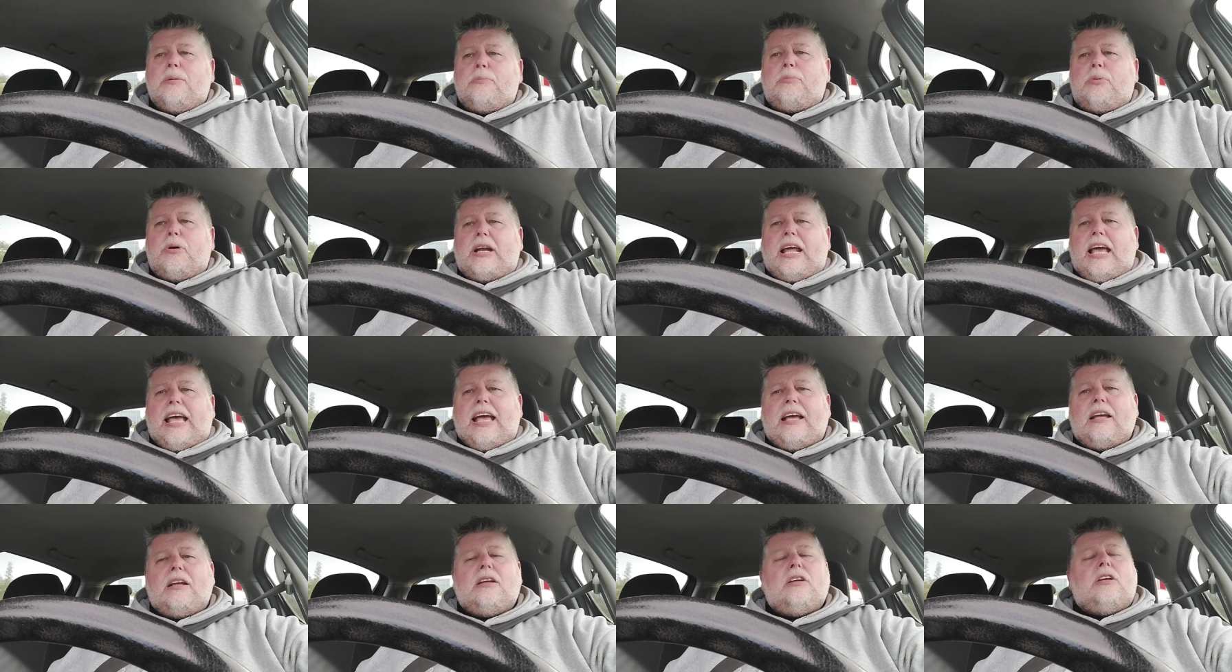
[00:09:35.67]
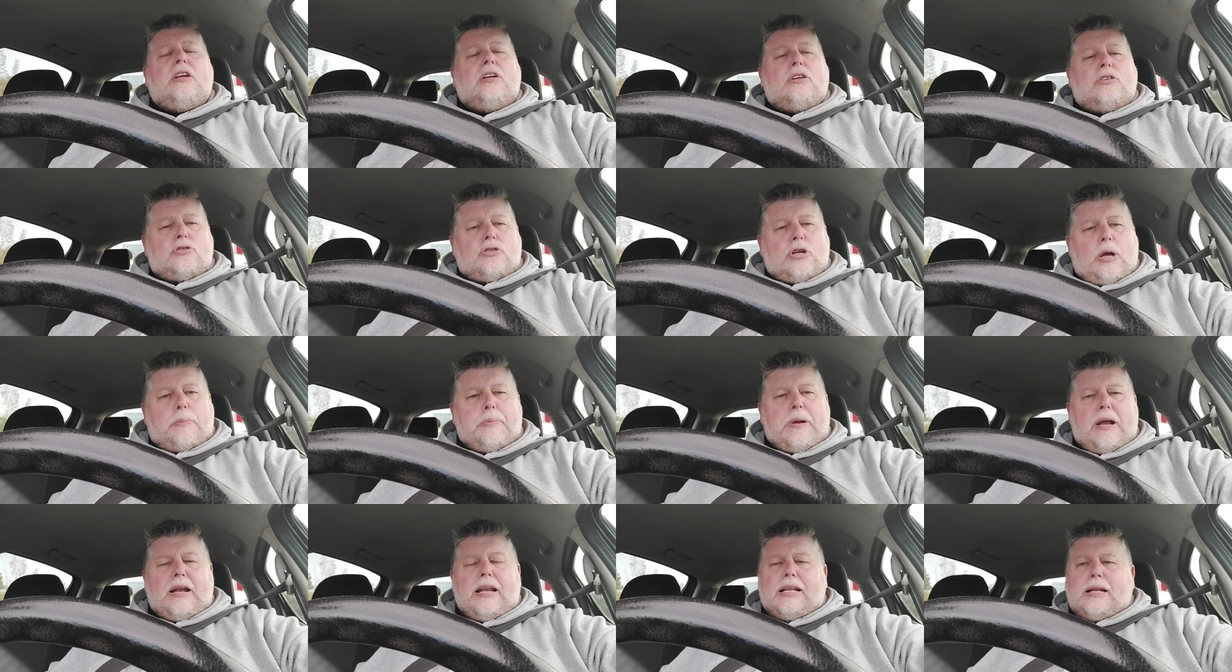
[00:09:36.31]
But
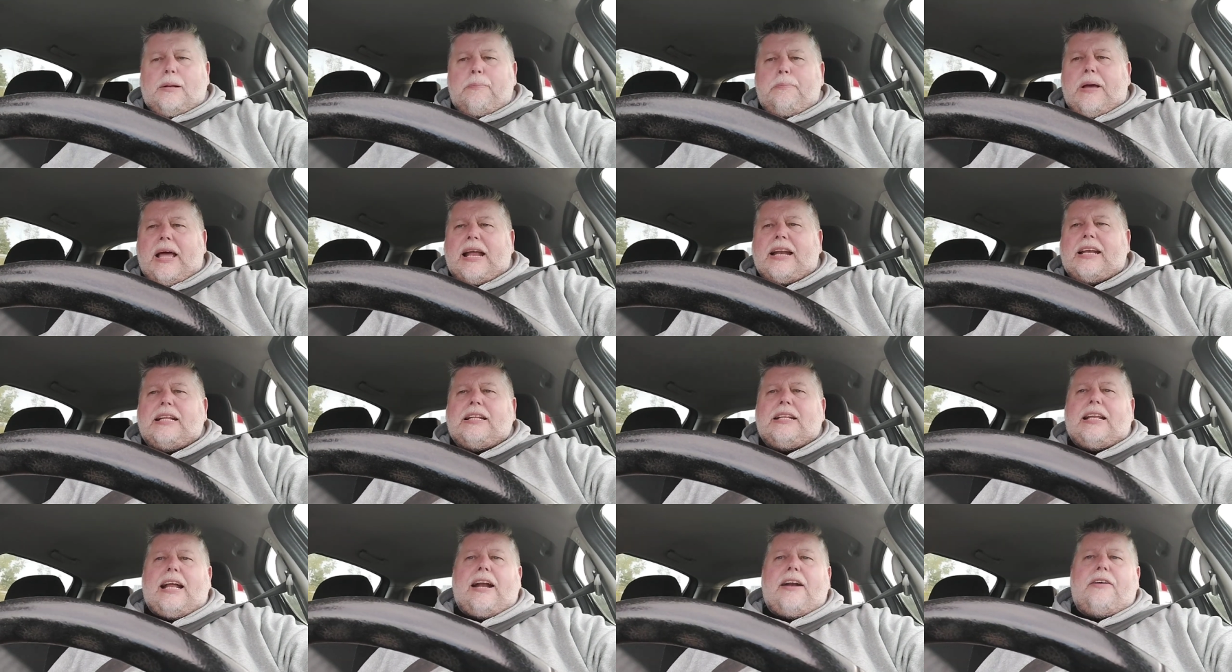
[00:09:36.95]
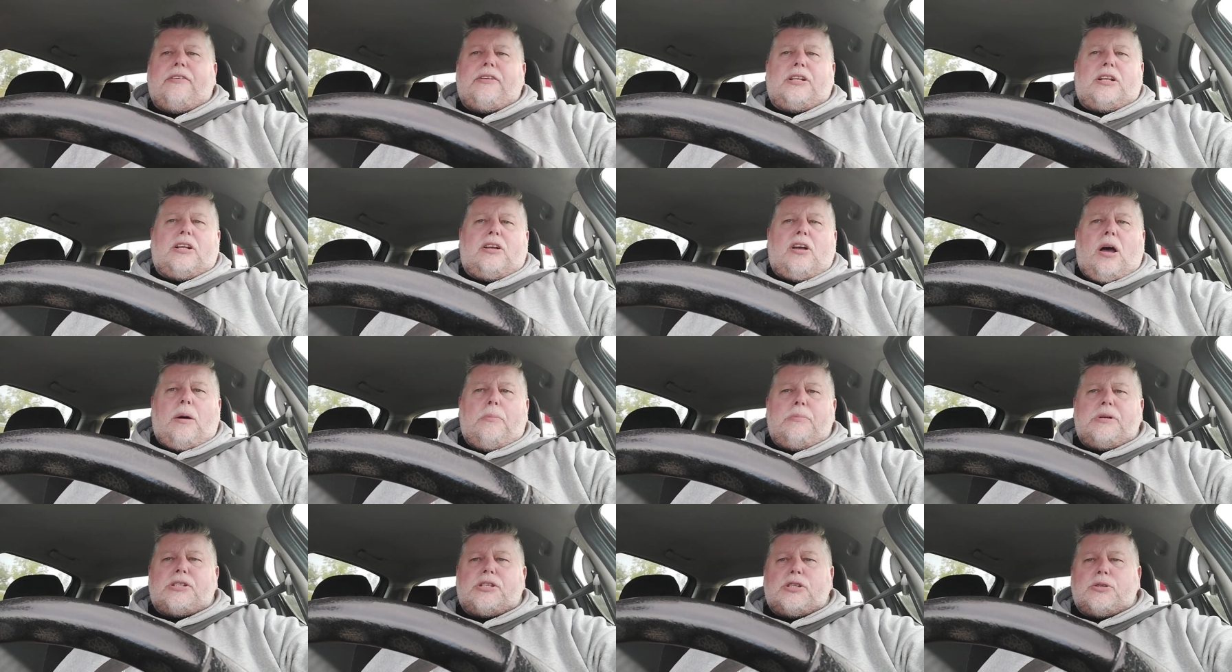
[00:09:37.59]
drop your little bet in there in the
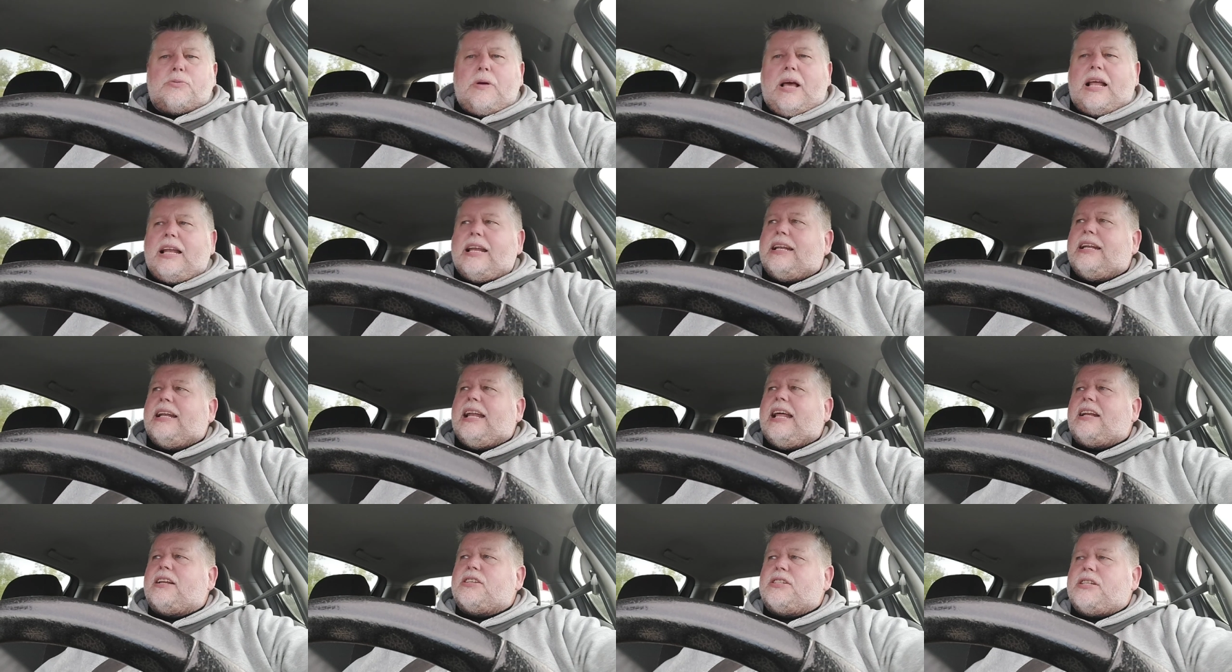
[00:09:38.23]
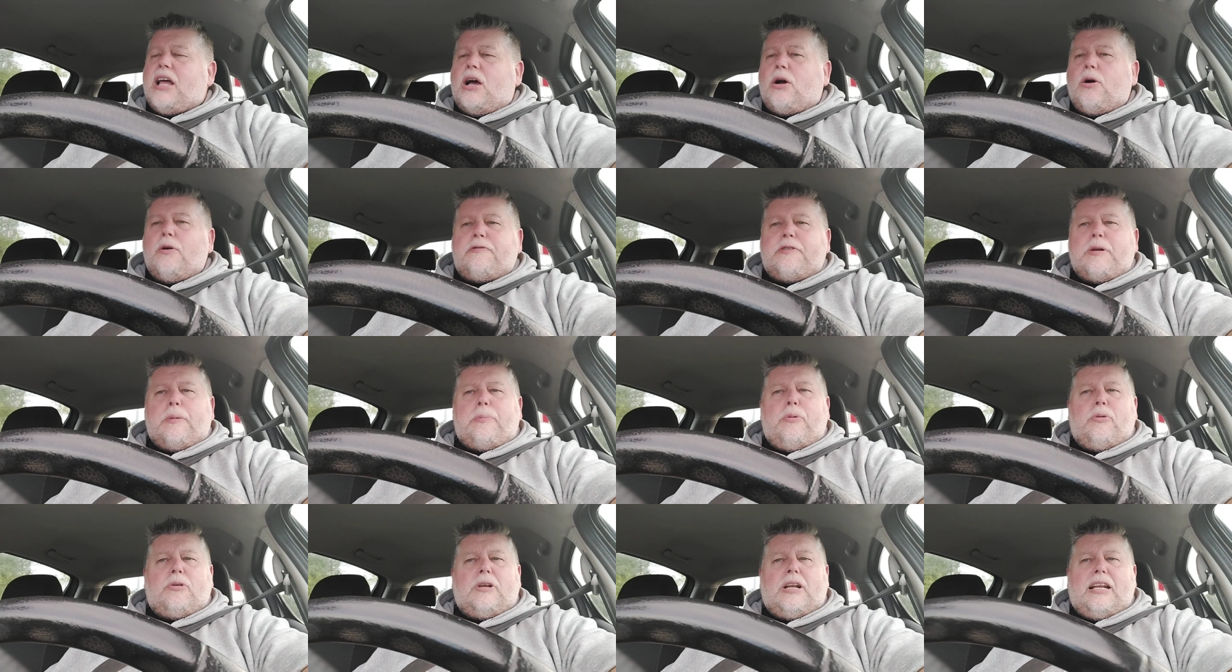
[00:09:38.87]
comments as well and let us know if
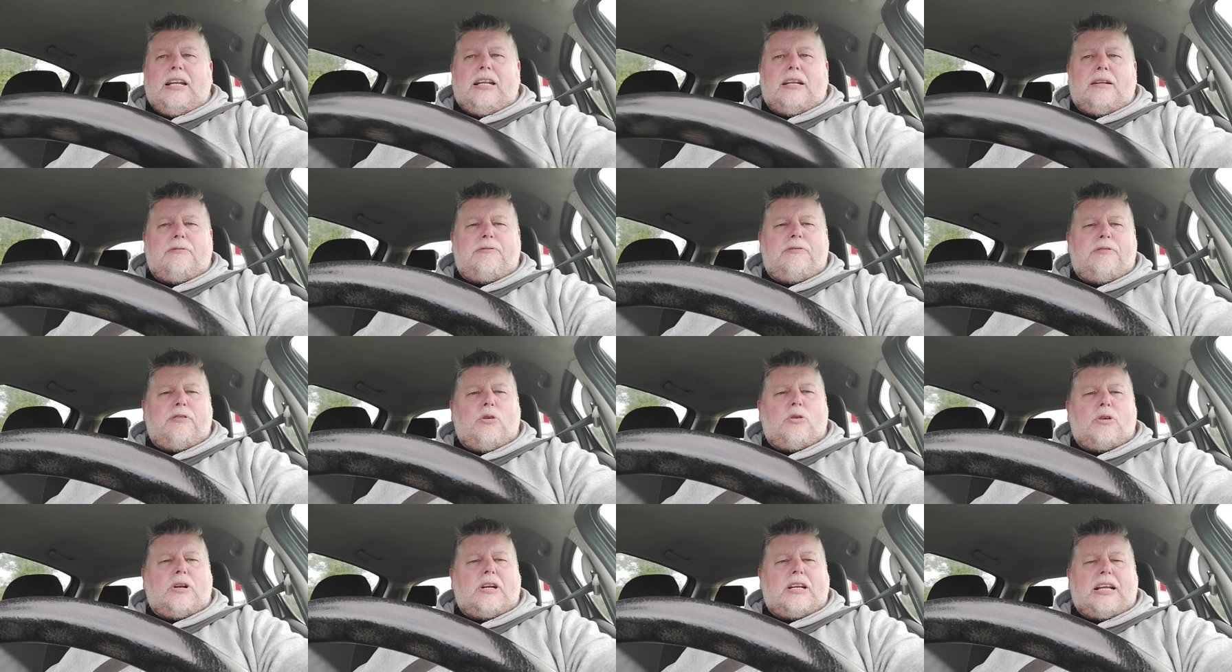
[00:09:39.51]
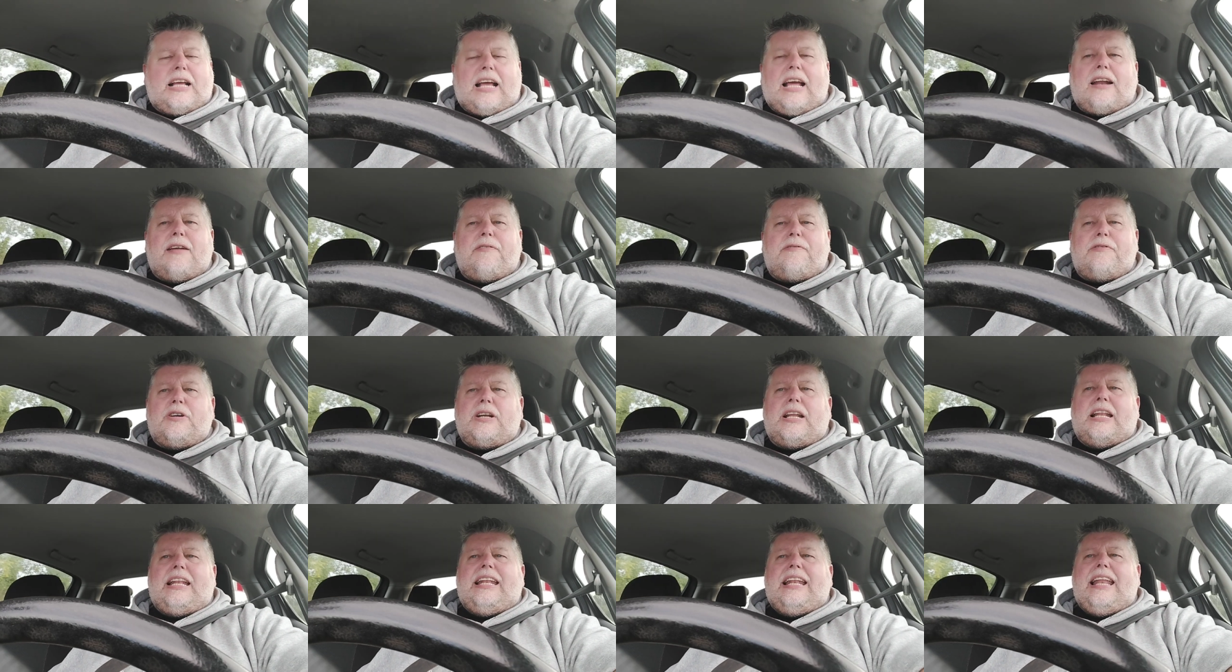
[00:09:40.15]
you're putting a little flutter together
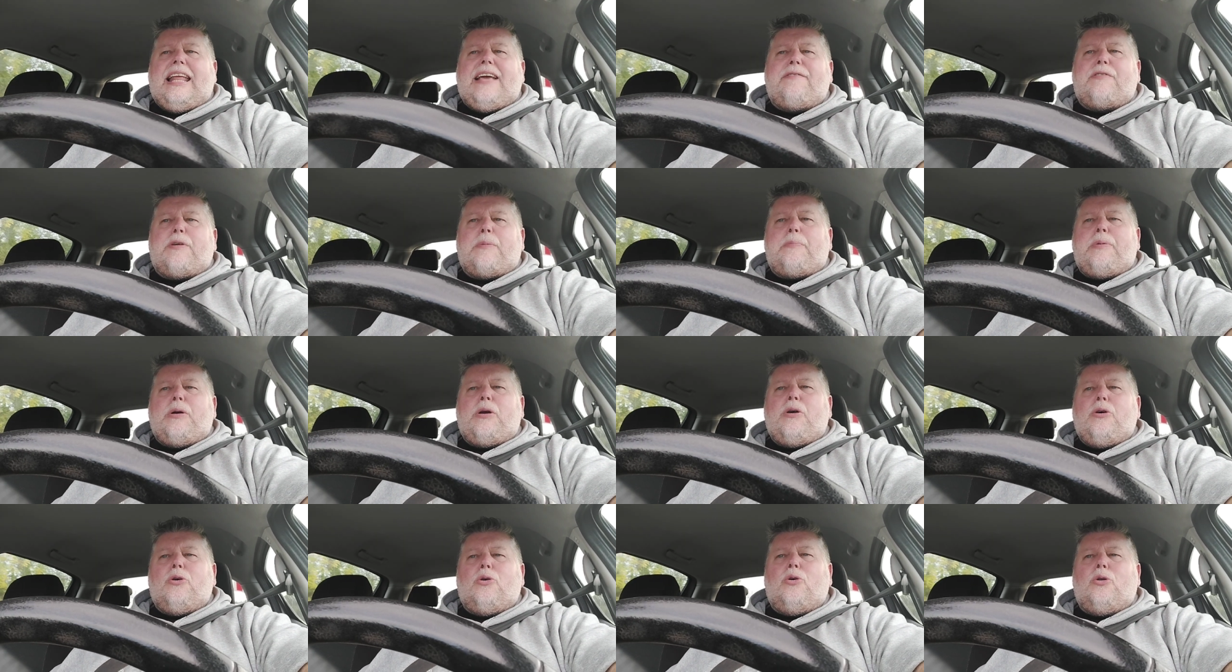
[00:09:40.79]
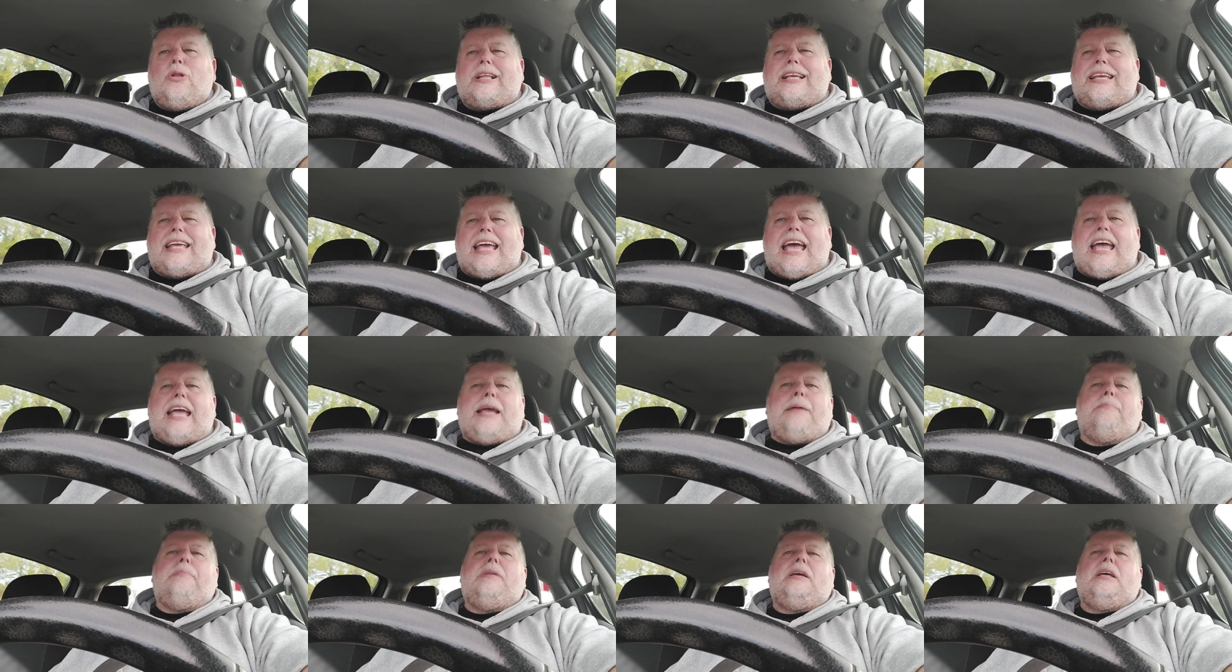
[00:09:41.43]
for the Liverpool
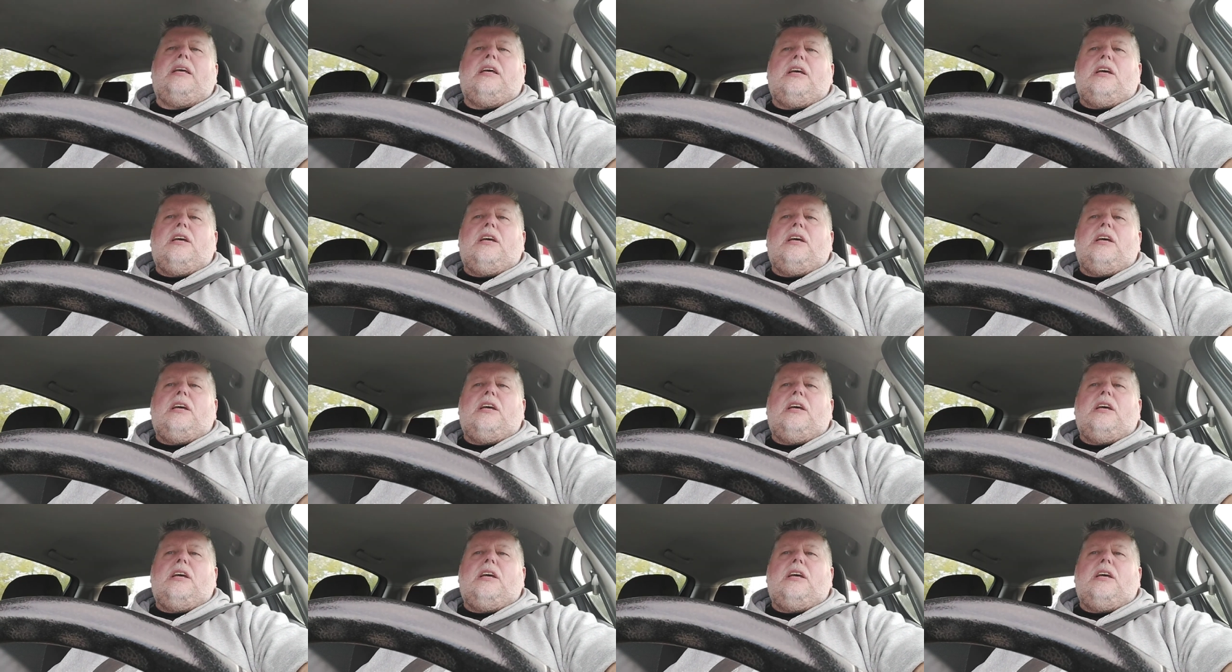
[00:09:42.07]
game.